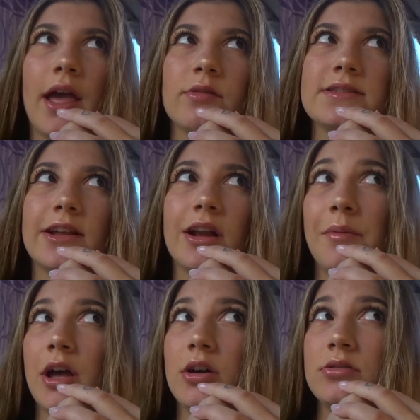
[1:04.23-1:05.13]
I was there at
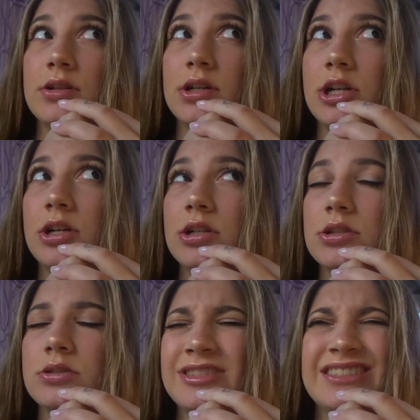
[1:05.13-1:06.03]
about
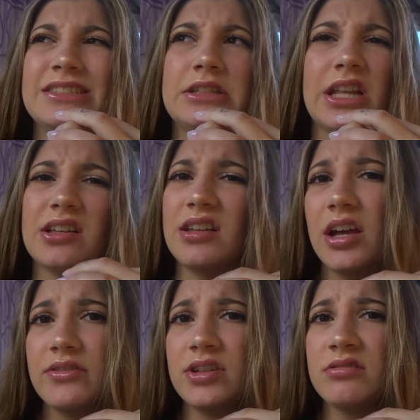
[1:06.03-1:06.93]
like
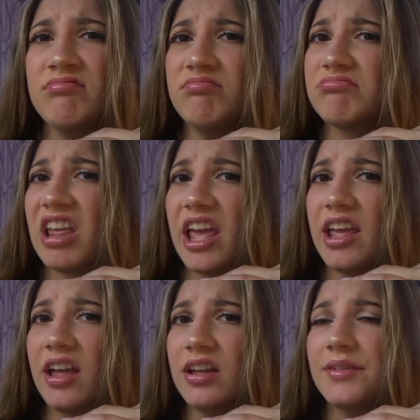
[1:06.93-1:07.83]
11
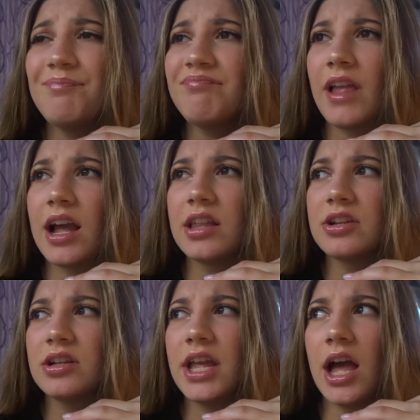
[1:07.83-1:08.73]
a.m. I got
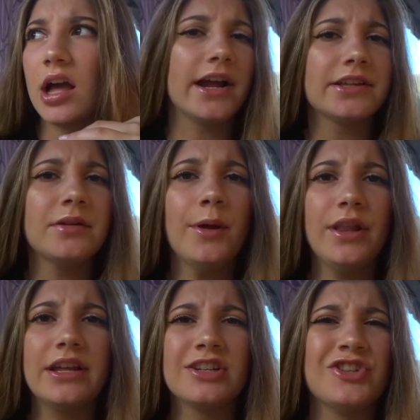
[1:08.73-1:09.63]
there, yeah. I got there about
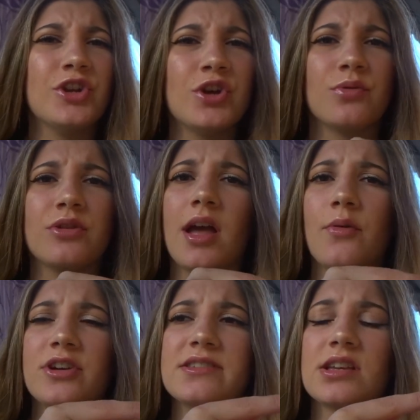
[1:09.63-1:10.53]
like noon, I
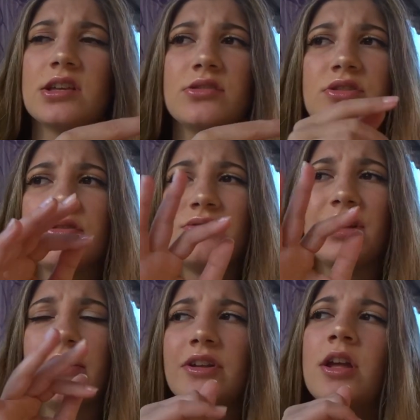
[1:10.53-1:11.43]
want to say. Noon,
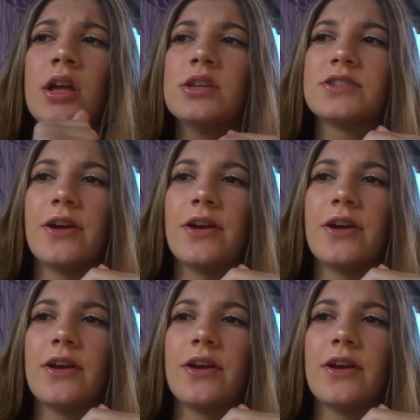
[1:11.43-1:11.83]
11. So